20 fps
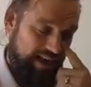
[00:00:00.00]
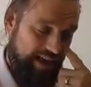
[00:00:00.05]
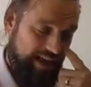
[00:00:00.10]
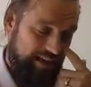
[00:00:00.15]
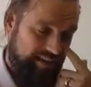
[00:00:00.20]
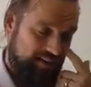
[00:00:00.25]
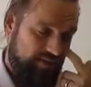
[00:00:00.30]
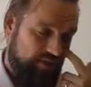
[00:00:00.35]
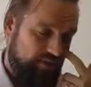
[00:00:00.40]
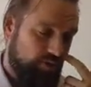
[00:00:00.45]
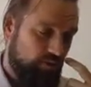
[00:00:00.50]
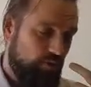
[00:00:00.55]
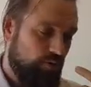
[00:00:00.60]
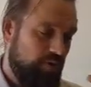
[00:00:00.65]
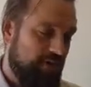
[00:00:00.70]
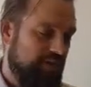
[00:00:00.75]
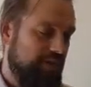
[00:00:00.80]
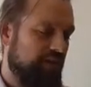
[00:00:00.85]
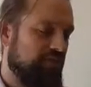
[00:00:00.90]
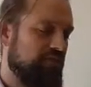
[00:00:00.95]
And you
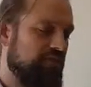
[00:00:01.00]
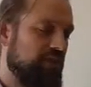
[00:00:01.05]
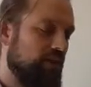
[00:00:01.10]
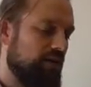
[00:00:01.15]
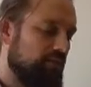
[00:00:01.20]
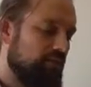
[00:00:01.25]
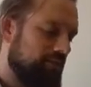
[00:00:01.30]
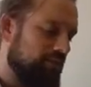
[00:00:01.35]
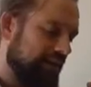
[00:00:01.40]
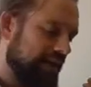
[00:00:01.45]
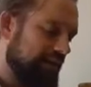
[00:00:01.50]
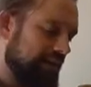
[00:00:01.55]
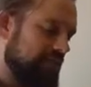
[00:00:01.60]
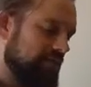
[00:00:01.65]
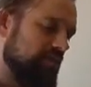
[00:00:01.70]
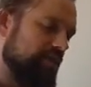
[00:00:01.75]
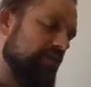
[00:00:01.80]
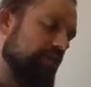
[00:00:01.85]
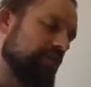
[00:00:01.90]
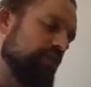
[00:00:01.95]
always have to come back
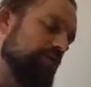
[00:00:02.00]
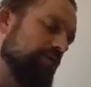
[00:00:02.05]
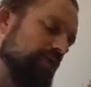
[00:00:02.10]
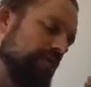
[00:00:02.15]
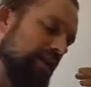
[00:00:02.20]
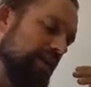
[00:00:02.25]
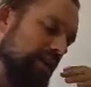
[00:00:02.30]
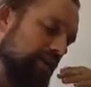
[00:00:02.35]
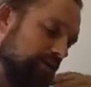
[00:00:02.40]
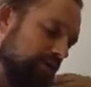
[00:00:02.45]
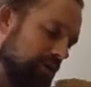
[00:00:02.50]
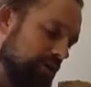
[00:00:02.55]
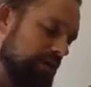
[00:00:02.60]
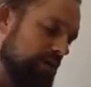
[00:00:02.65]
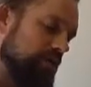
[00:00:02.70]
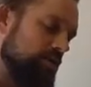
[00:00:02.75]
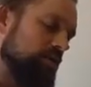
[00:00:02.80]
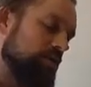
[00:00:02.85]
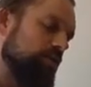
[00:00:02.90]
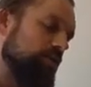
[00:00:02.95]
to those key
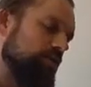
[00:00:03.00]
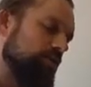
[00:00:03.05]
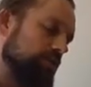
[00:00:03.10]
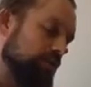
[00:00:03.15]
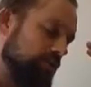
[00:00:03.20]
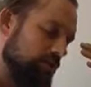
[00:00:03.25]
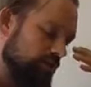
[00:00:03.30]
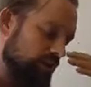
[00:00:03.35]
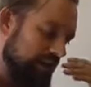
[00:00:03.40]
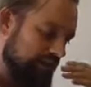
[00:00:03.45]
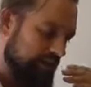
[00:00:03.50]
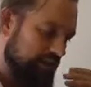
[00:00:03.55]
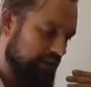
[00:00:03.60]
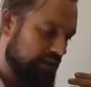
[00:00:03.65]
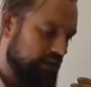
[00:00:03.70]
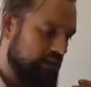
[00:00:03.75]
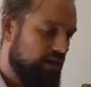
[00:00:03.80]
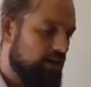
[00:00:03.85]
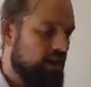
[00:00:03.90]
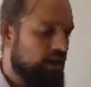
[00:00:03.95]
principles that you're adding
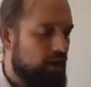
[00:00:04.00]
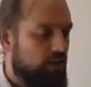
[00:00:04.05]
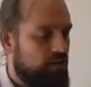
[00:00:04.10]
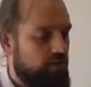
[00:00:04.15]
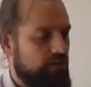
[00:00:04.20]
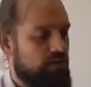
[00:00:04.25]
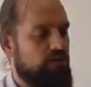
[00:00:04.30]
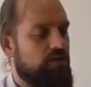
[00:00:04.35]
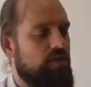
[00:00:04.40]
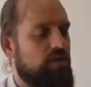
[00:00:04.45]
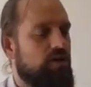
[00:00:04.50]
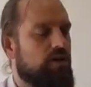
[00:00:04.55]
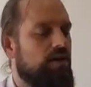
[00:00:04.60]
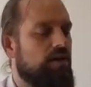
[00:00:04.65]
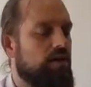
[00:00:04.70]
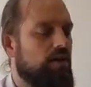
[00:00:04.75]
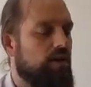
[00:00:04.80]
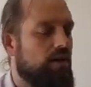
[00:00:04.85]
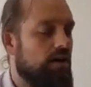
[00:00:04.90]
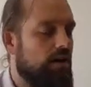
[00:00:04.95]
in,
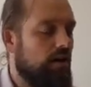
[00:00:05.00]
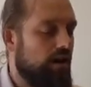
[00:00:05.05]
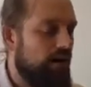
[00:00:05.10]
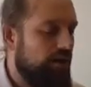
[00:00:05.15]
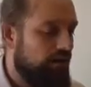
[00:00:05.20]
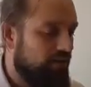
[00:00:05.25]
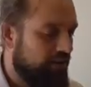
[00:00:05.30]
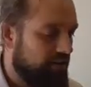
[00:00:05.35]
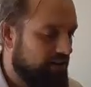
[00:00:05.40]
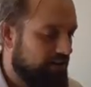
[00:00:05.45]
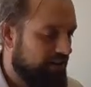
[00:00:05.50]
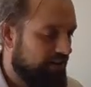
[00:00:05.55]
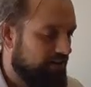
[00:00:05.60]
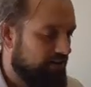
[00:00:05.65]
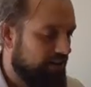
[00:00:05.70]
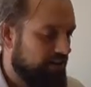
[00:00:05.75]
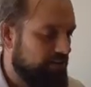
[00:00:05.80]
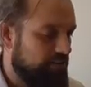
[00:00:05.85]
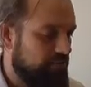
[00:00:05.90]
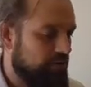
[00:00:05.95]
the hierarchy
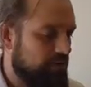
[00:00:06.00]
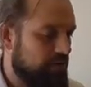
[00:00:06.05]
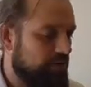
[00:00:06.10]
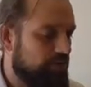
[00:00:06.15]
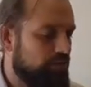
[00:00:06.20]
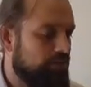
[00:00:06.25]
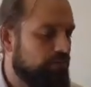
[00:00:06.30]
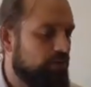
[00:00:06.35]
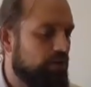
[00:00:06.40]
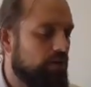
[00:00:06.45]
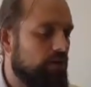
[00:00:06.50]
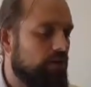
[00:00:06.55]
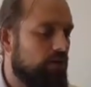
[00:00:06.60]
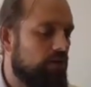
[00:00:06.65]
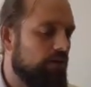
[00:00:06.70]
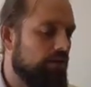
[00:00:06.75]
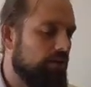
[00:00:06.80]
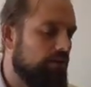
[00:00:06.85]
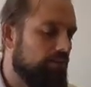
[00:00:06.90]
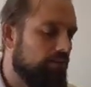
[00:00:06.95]
in Maslow,
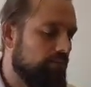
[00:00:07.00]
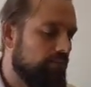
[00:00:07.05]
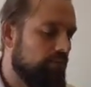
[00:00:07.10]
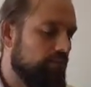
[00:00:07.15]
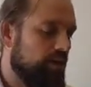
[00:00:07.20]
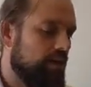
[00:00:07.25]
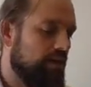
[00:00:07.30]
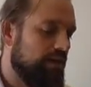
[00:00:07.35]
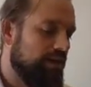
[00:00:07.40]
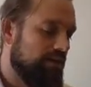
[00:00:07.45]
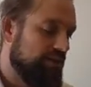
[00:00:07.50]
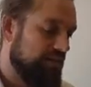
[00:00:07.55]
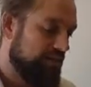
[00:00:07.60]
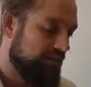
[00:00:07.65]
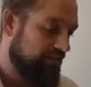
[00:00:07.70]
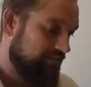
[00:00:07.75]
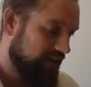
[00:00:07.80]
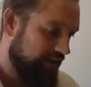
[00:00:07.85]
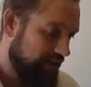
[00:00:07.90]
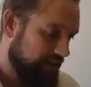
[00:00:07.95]
the holistic
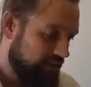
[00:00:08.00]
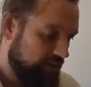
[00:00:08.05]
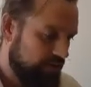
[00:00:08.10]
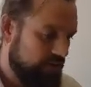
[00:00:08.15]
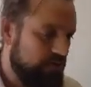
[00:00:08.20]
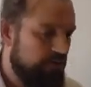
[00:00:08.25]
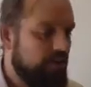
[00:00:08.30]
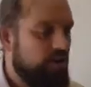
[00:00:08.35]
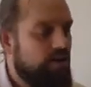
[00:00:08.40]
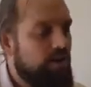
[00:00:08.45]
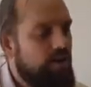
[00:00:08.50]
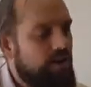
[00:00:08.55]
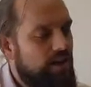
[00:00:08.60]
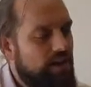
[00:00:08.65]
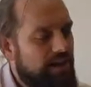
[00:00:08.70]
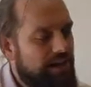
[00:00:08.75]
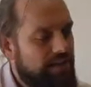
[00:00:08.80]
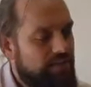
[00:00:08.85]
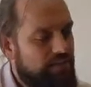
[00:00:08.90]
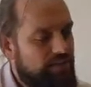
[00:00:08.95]
development,
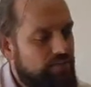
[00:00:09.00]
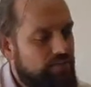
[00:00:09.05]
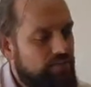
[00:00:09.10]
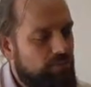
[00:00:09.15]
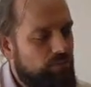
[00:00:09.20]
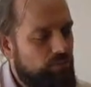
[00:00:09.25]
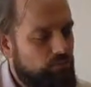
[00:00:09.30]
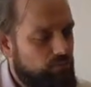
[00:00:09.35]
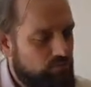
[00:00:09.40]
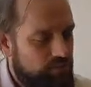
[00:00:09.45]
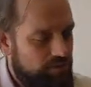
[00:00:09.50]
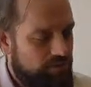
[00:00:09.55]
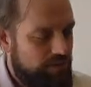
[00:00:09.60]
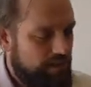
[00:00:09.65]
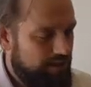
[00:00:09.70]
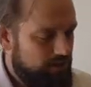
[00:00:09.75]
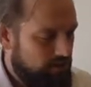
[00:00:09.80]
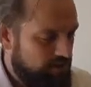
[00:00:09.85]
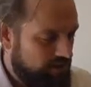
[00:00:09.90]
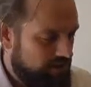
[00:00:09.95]
and the multiple
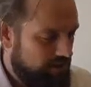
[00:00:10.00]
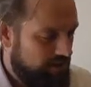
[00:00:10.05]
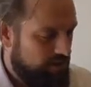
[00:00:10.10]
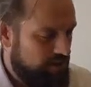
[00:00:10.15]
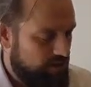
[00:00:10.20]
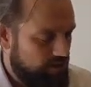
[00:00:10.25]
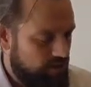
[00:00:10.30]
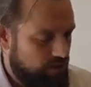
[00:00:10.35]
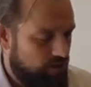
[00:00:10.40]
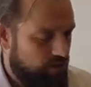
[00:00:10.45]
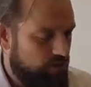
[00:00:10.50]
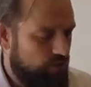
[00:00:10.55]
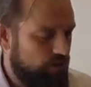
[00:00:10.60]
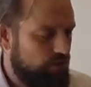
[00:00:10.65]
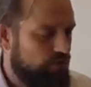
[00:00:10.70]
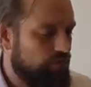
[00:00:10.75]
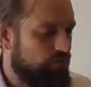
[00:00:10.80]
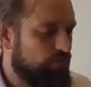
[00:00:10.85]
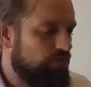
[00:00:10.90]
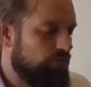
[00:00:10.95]
intelligences that
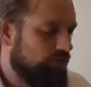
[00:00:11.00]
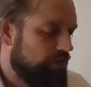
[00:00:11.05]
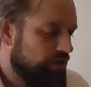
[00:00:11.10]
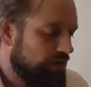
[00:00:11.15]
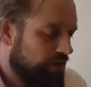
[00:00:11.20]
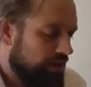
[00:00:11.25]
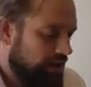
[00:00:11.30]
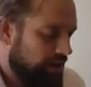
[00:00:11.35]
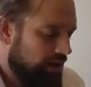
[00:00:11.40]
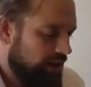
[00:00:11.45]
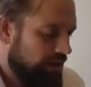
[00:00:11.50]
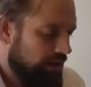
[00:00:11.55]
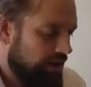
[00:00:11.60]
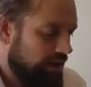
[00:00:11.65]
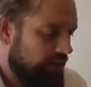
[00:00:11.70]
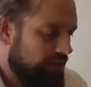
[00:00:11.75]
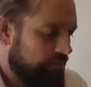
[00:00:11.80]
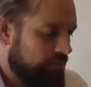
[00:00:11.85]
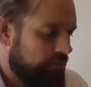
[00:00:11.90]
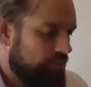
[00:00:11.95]
you're thinking
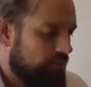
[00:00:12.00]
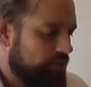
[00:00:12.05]
about.